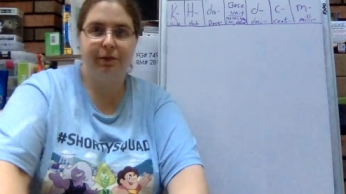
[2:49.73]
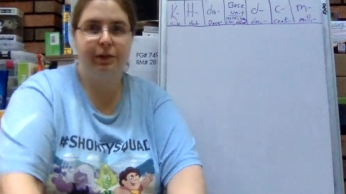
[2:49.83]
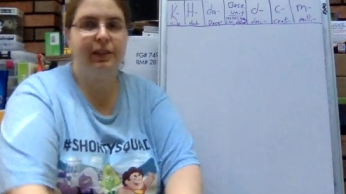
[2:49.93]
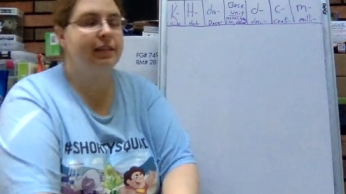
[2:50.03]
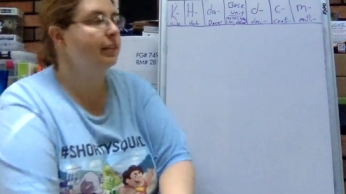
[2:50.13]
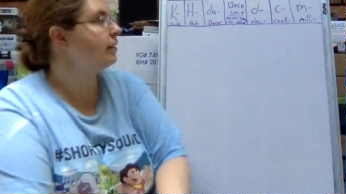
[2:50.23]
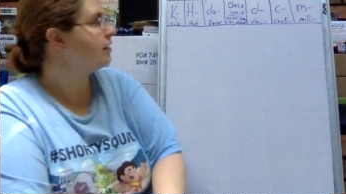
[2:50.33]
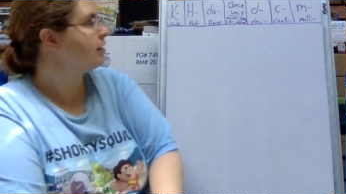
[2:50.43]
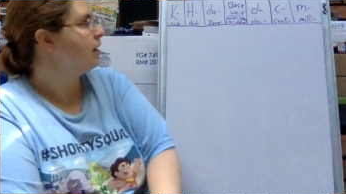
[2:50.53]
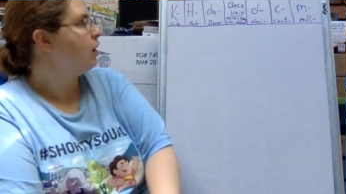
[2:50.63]
For
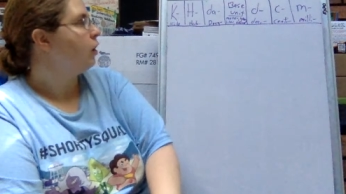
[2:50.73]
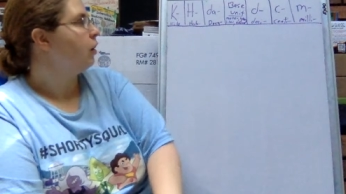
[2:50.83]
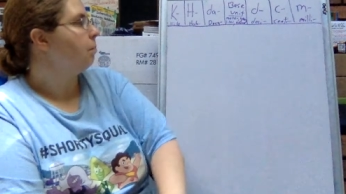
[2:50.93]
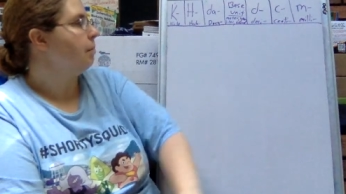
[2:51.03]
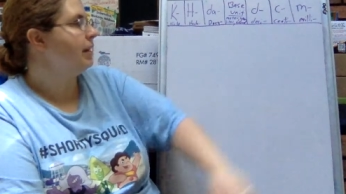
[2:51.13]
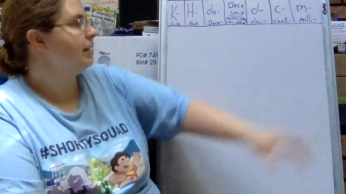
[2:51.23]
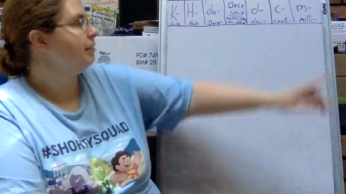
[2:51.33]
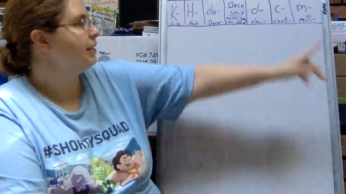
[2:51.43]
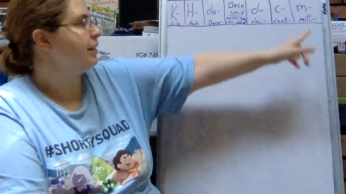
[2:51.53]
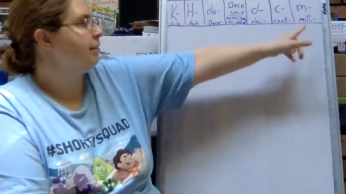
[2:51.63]
instance, many of
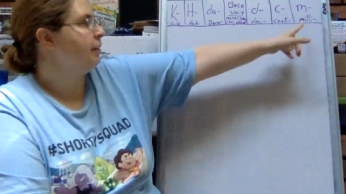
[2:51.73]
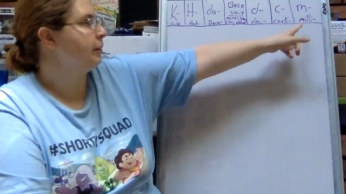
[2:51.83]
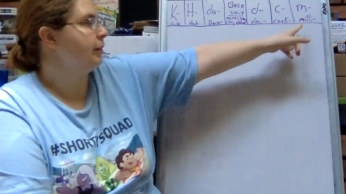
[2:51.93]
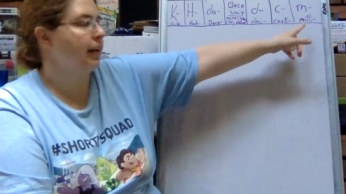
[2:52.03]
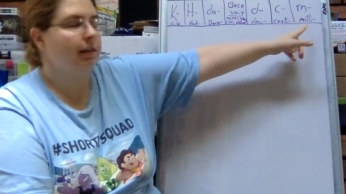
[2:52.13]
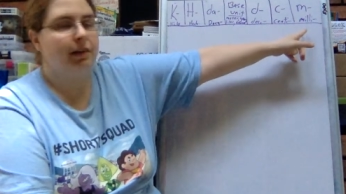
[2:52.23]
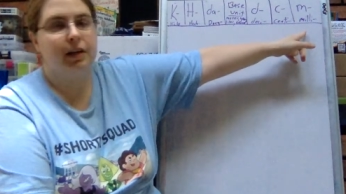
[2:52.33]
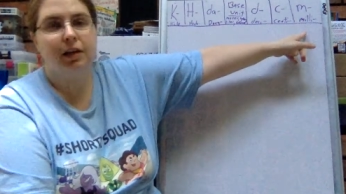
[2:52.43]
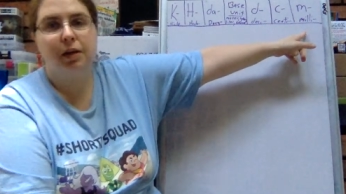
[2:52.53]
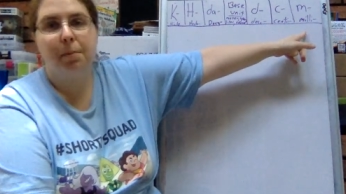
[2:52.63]
us have heard of
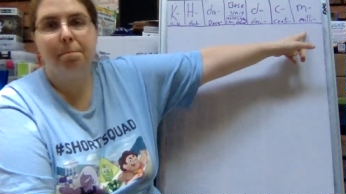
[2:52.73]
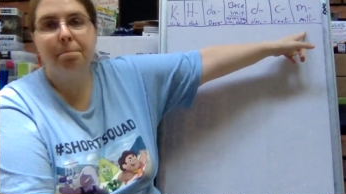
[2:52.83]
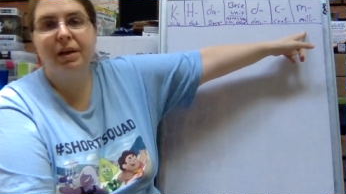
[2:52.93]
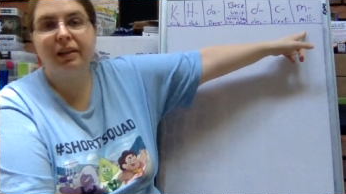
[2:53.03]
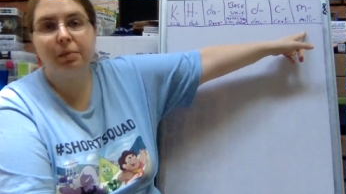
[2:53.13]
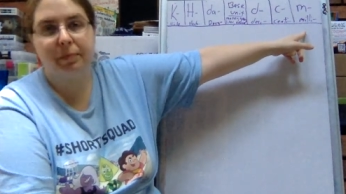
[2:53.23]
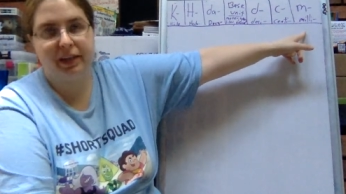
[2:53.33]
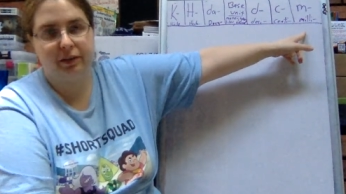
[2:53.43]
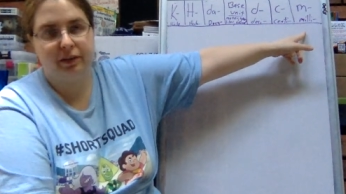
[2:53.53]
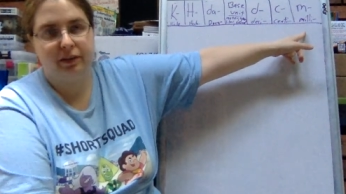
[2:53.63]
a
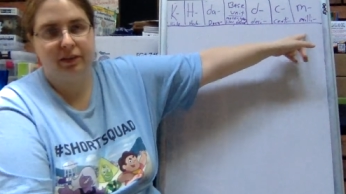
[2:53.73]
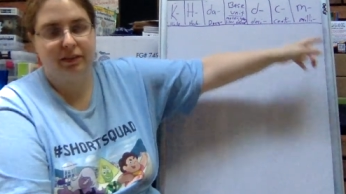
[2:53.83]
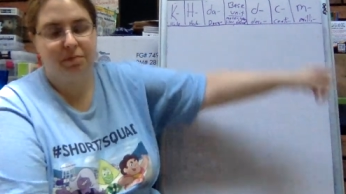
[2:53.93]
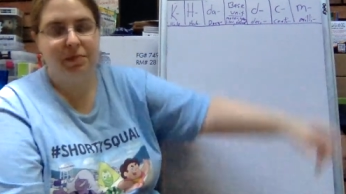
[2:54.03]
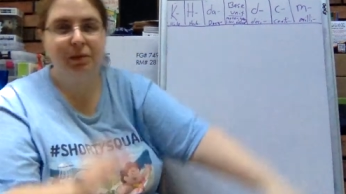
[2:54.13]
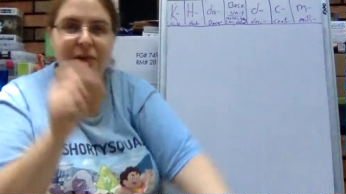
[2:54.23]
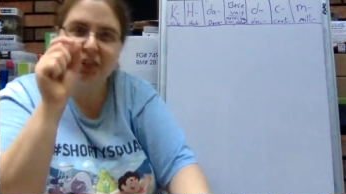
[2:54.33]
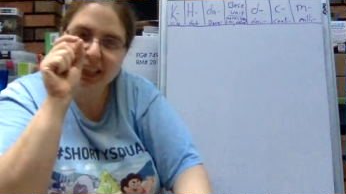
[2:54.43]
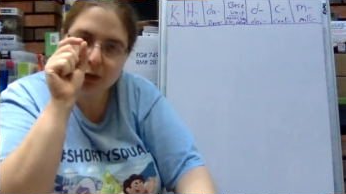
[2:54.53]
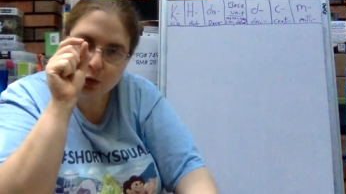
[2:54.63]
millimeter.
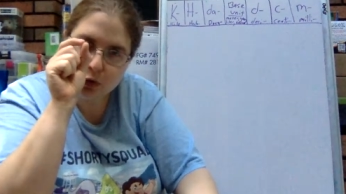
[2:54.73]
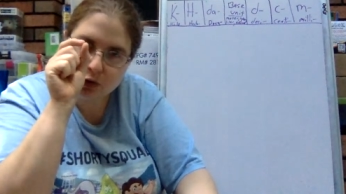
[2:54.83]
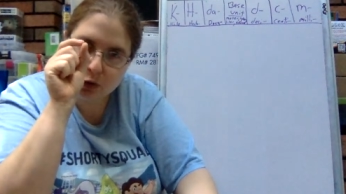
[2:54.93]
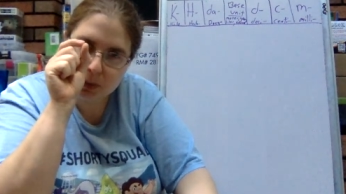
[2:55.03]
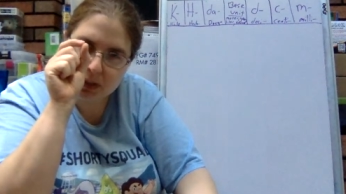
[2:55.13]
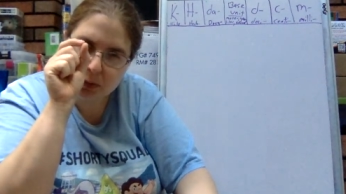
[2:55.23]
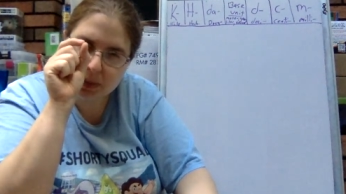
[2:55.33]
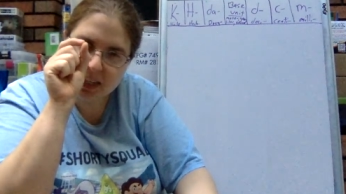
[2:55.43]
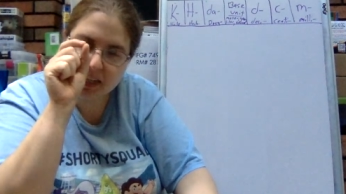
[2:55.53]
Millimeters, ooh, super duper